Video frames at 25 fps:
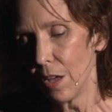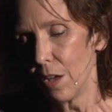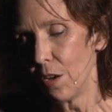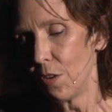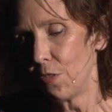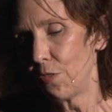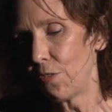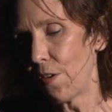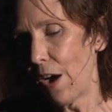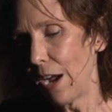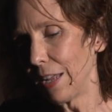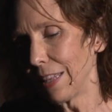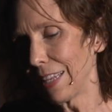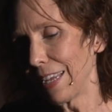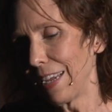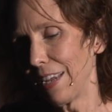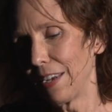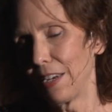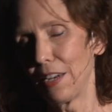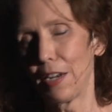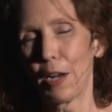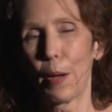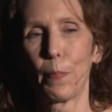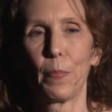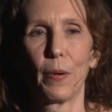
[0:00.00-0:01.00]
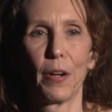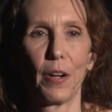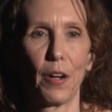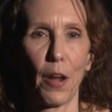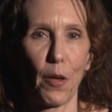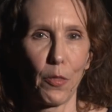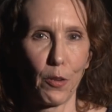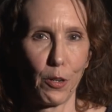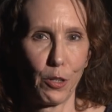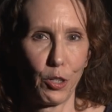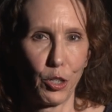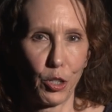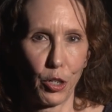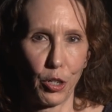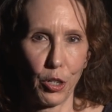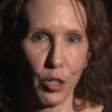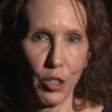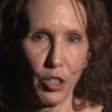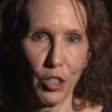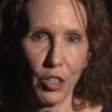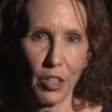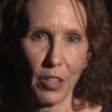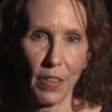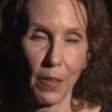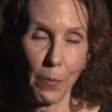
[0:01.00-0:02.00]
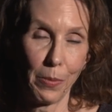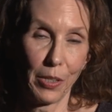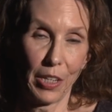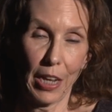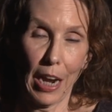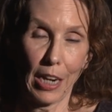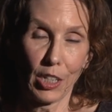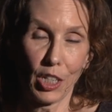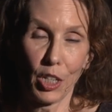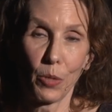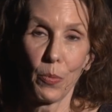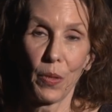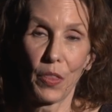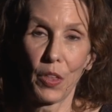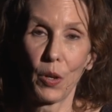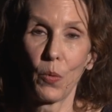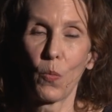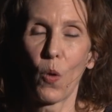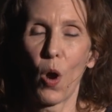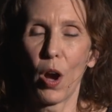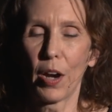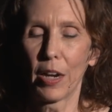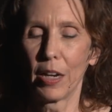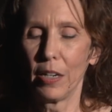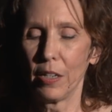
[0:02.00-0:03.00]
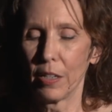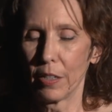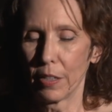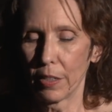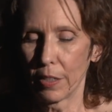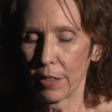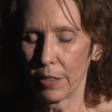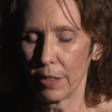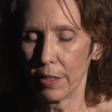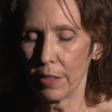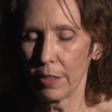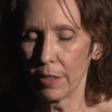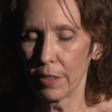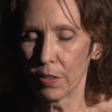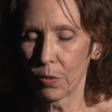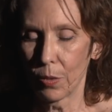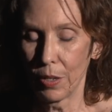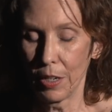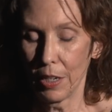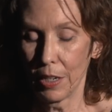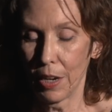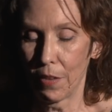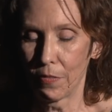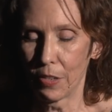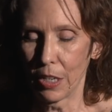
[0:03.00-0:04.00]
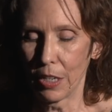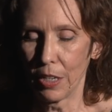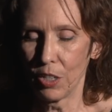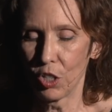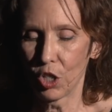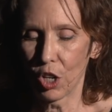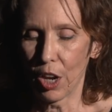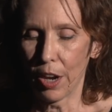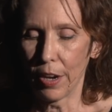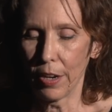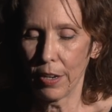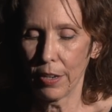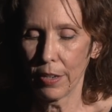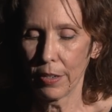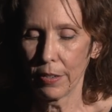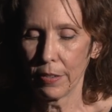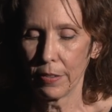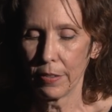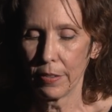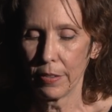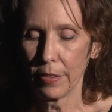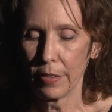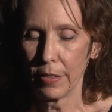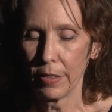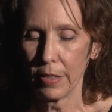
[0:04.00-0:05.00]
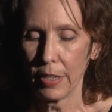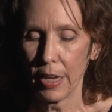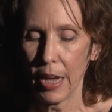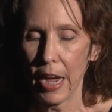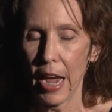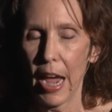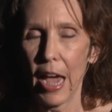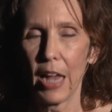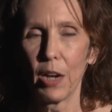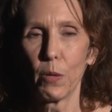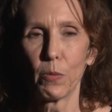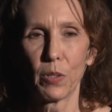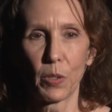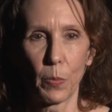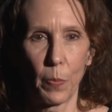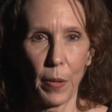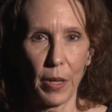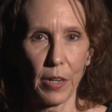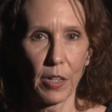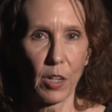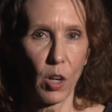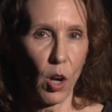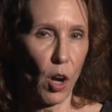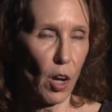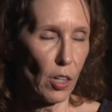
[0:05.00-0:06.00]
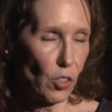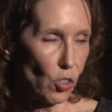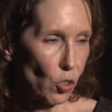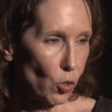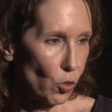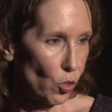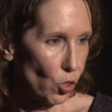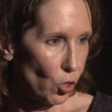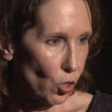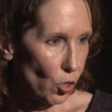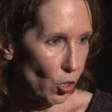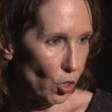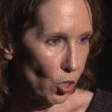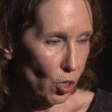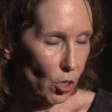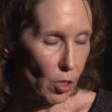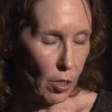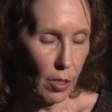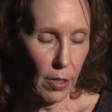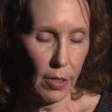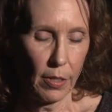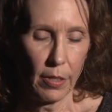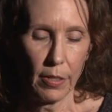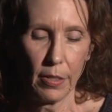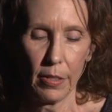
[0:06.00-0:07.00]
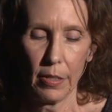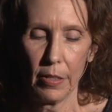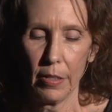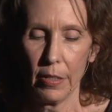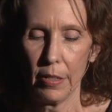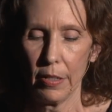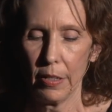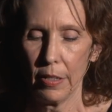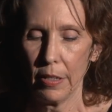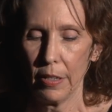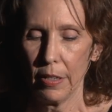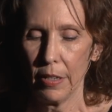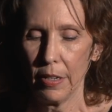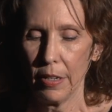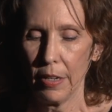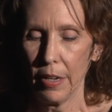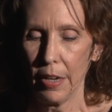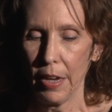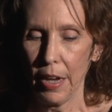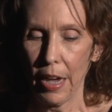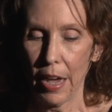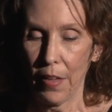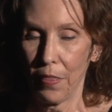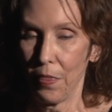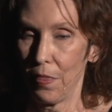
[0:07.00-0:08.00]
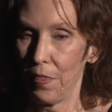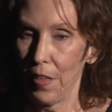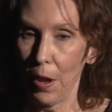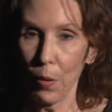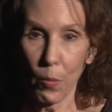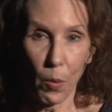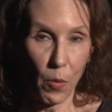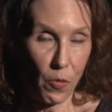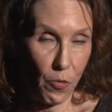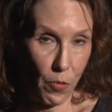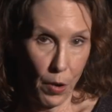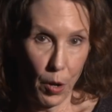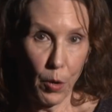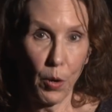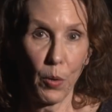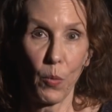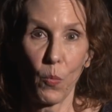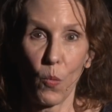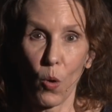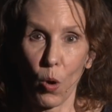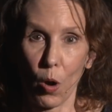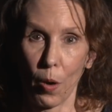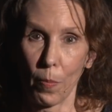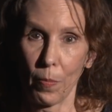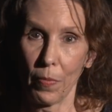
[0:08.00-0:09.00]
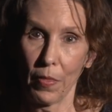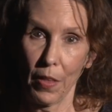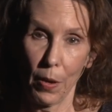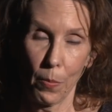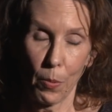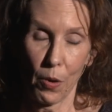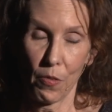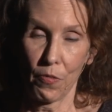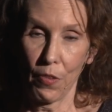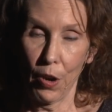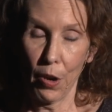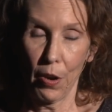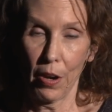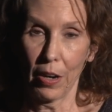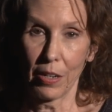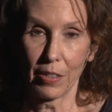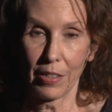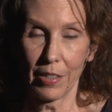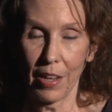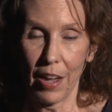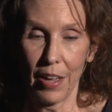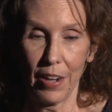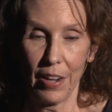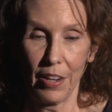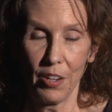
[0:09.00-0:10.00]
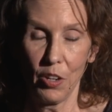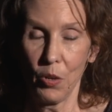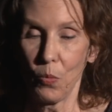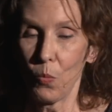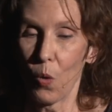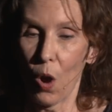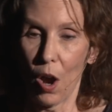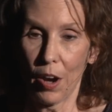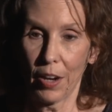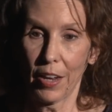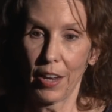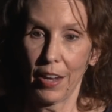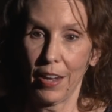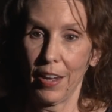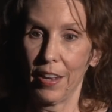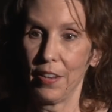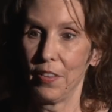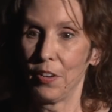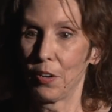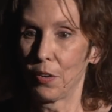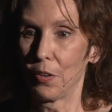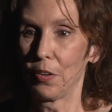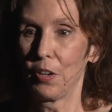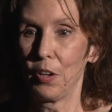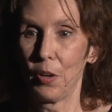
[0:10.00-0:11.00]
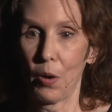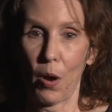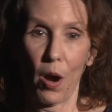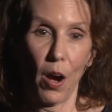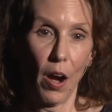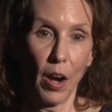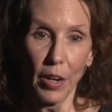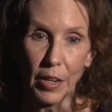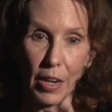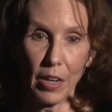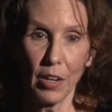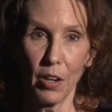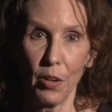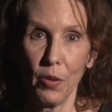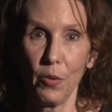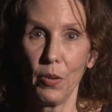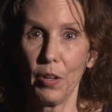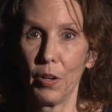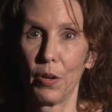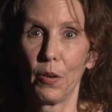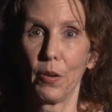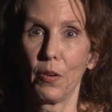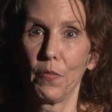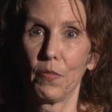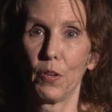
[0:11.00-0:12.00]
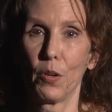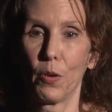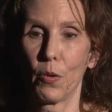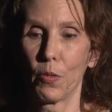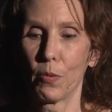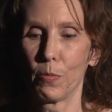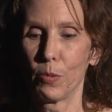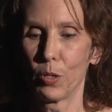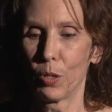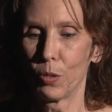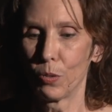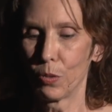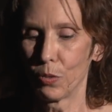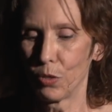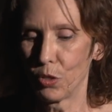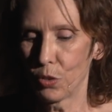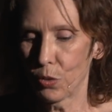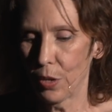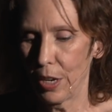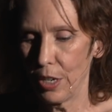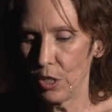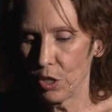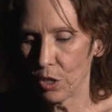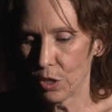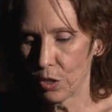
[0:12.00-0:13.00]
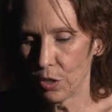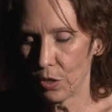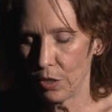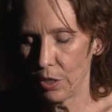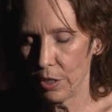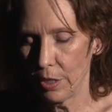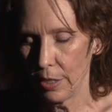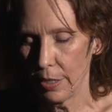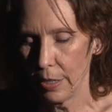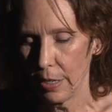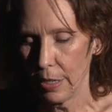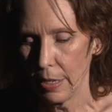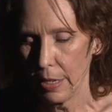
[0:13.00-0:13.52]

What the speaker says: Finally ended up at another church that was actually within walking distance, so I didn't have to hitchhike. And it was a Pentecostal church. And they were very warm. They were very excited. You walk in, they're, hugging you. You don't even know them, total strangers.